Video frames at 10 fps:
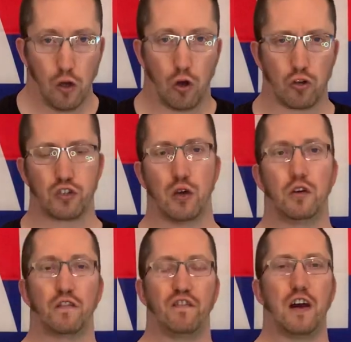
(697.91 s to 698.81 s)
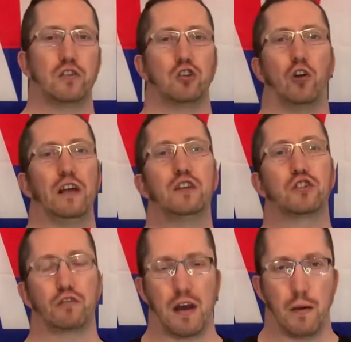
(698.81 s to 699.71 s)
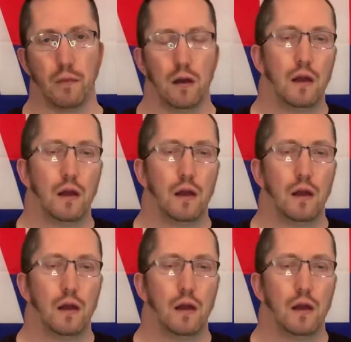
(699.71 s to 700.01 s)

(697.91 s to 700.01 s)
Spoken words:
Also, you can find us on Instagram